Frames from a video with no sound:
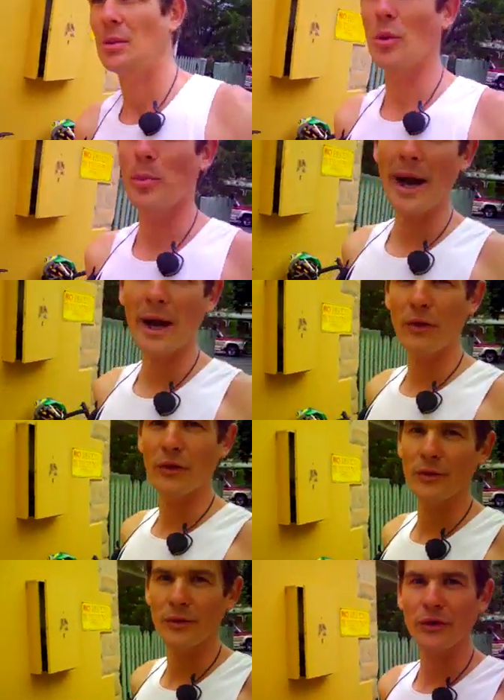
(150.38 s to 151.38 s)
we're part of
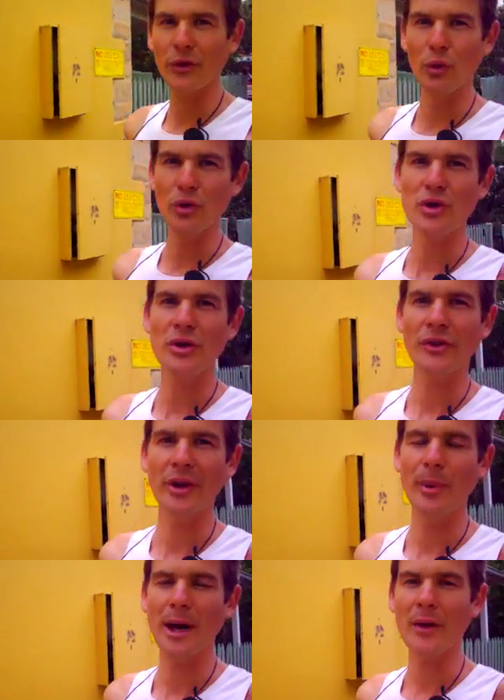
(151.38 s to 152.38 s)
the solutions that
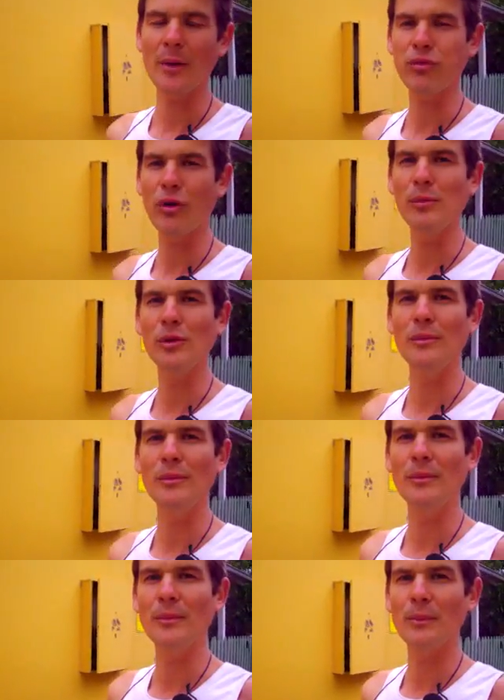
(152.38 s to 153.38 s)
are part of the problem,
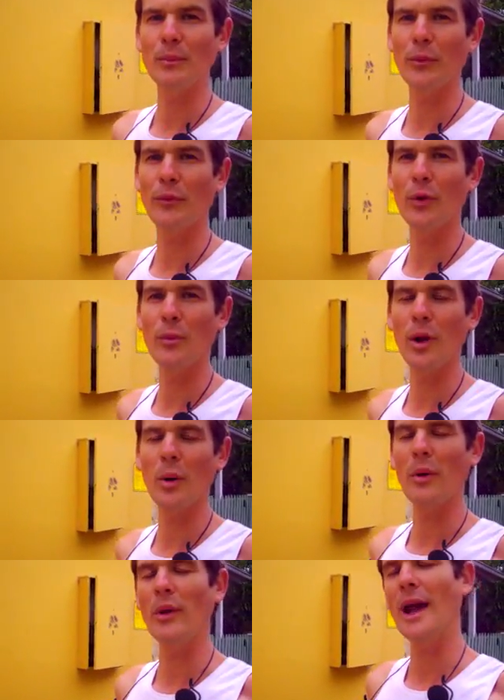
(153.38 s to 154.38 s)
we'll feel
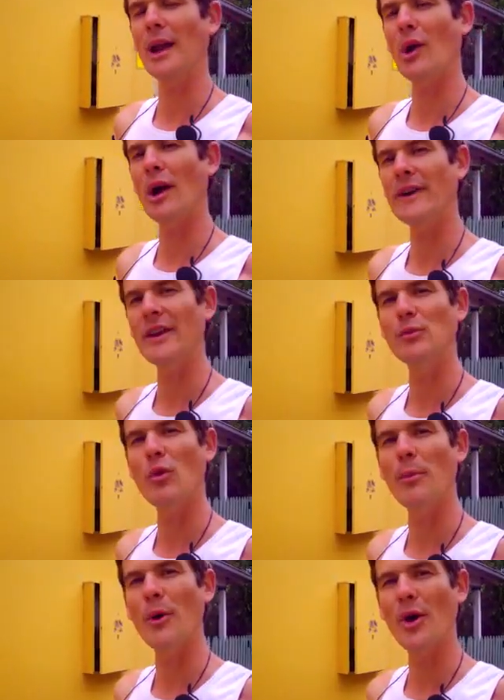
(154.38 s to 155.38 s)
like our life has
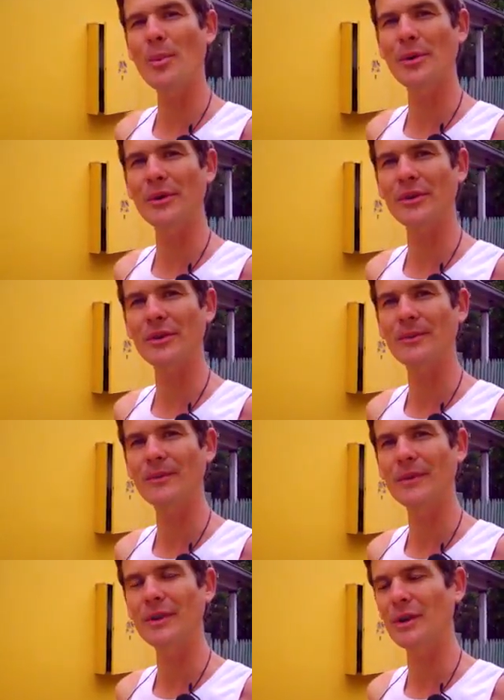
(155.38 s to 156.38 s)
more purpose.
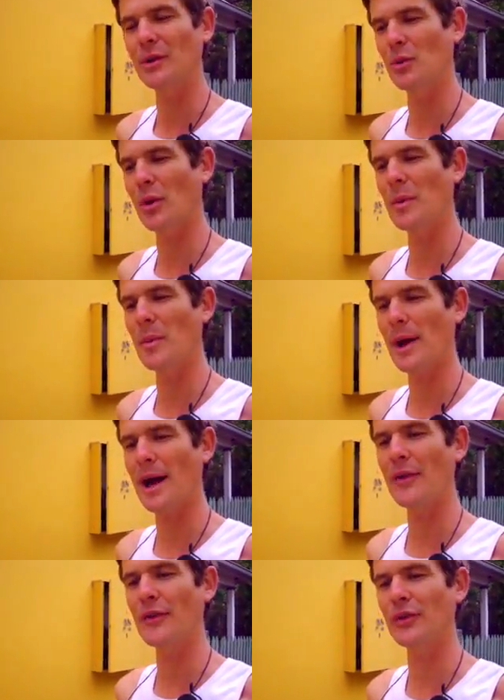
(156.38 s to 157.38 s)
You know, you, you want to be
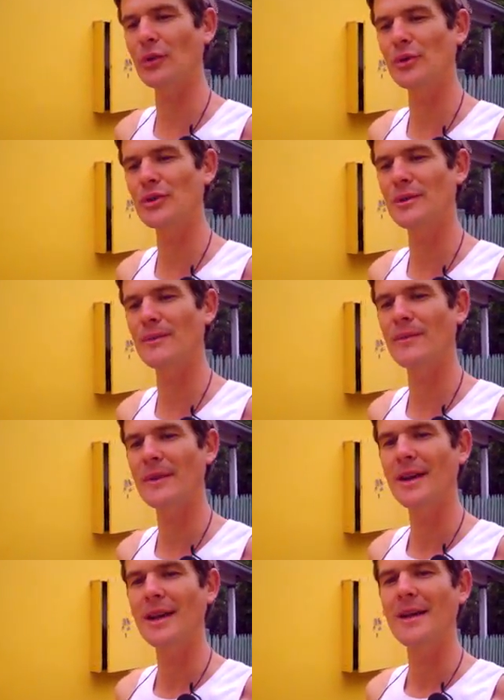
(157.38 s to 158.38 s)
part of the solution
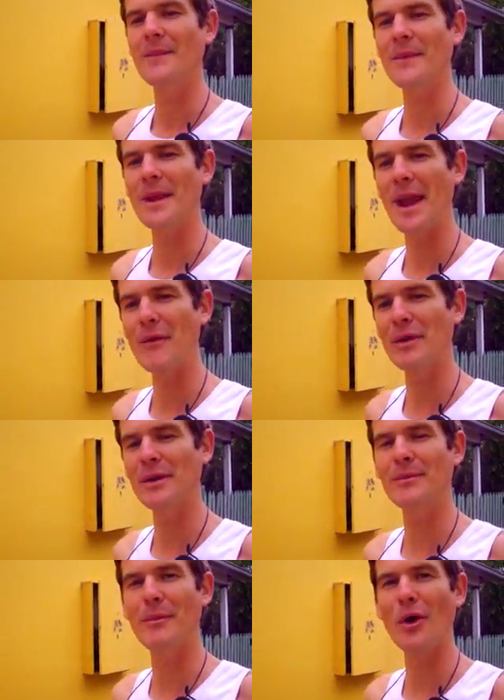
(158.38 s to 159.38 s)
every
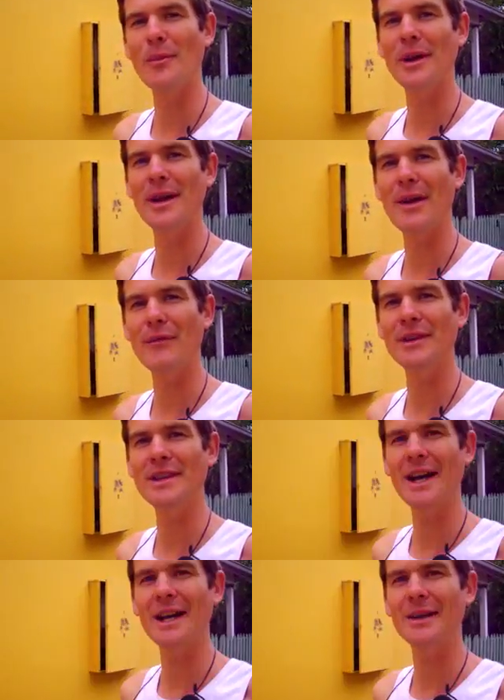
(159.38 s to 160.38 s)
moment and every
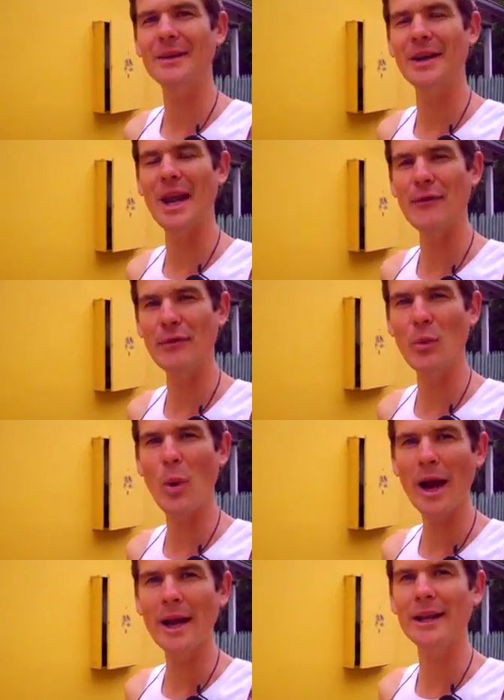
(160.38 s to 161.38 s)
day, in every
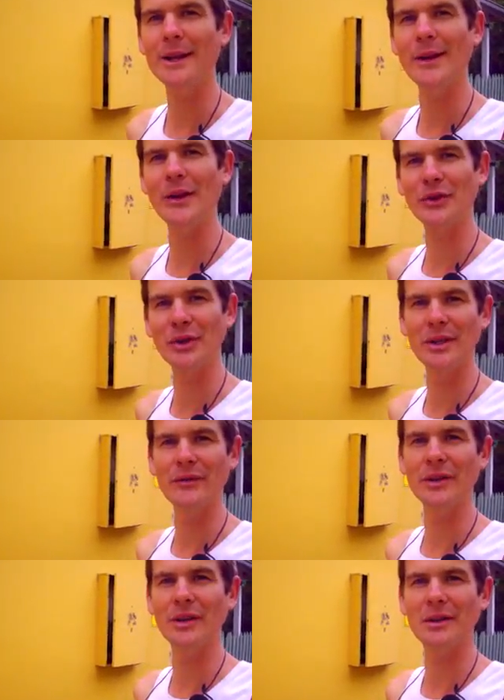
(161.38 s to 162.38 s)
way, and that's going to
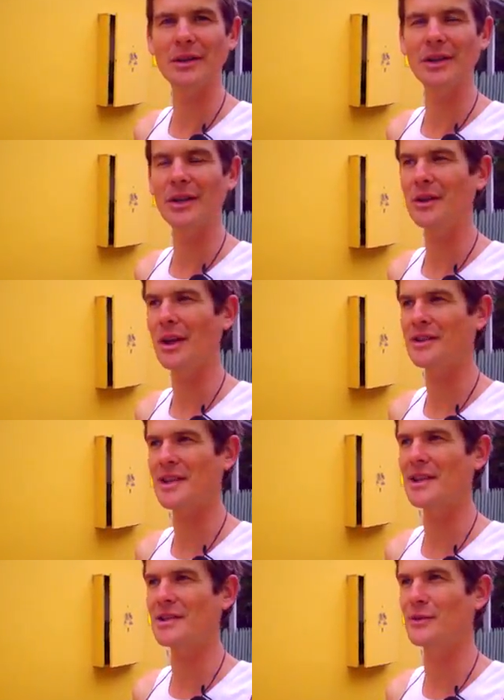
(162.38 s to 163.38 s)
give you, you know, a
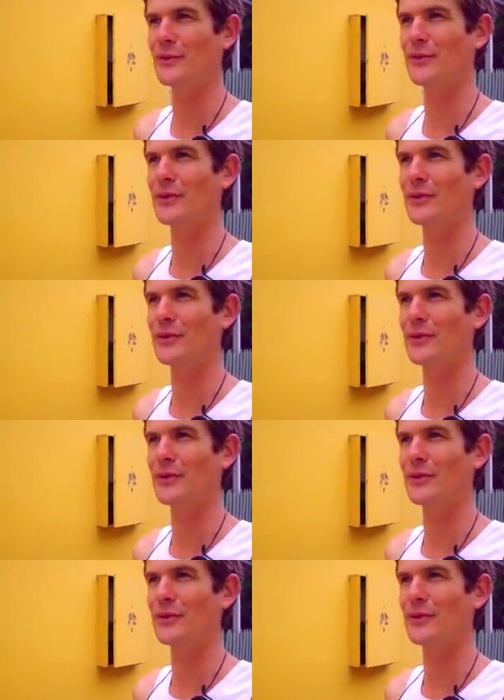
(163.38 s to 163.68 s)
sense of